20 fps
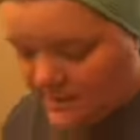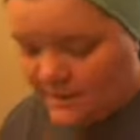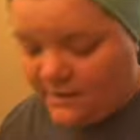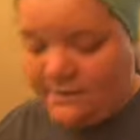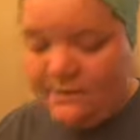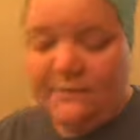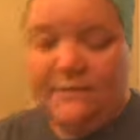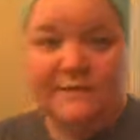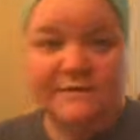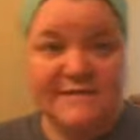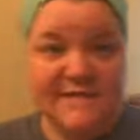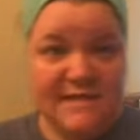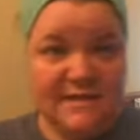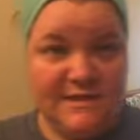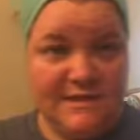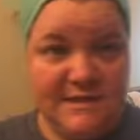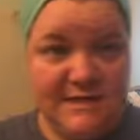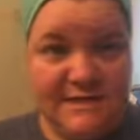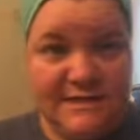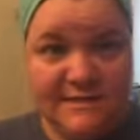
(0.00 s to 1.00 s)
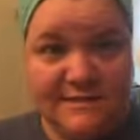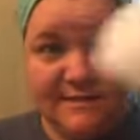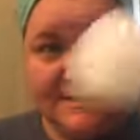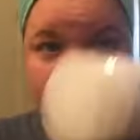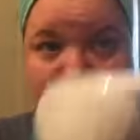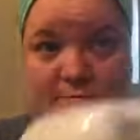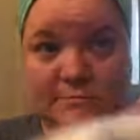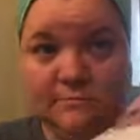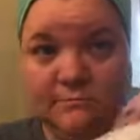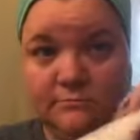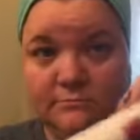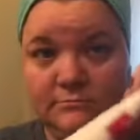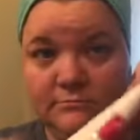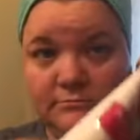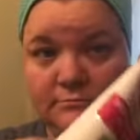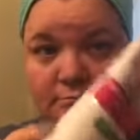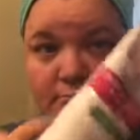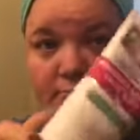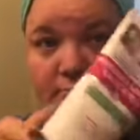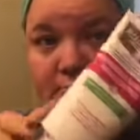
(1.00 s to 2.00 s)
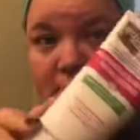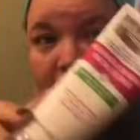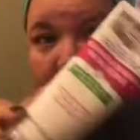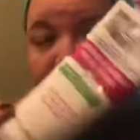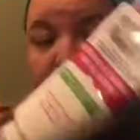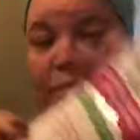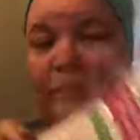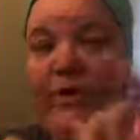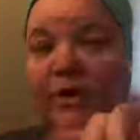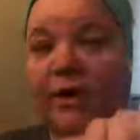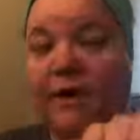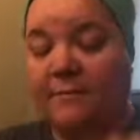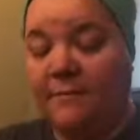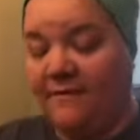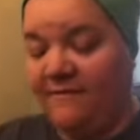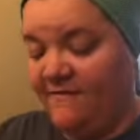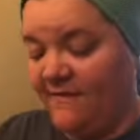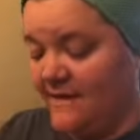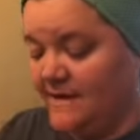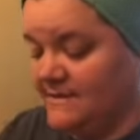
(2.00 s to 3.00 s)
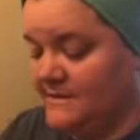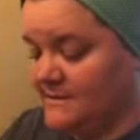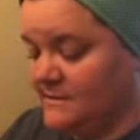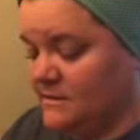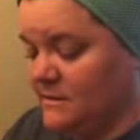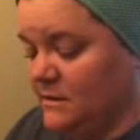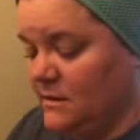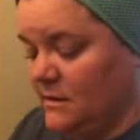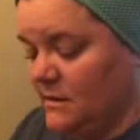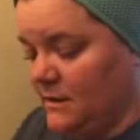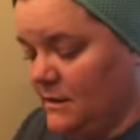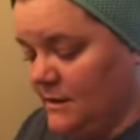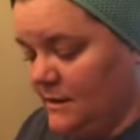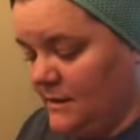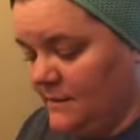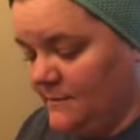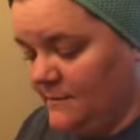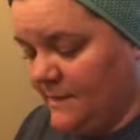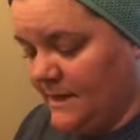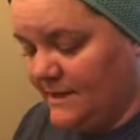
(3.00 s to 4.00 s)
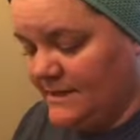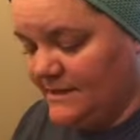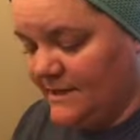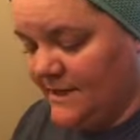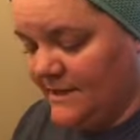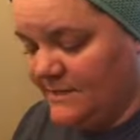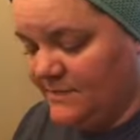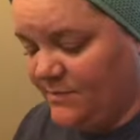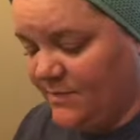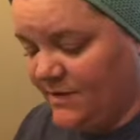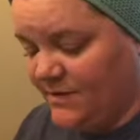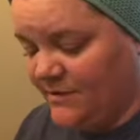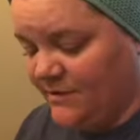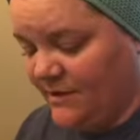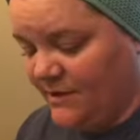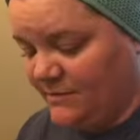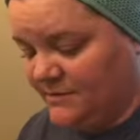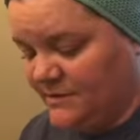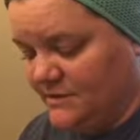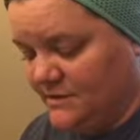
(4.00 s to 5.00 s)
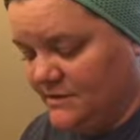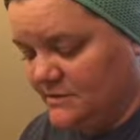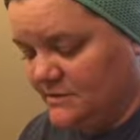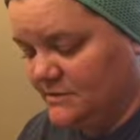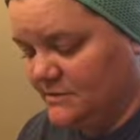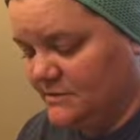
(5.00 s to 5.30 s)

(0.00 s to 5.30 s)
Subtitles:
Now I'll take this and put it on my face. I just kind of spread it around.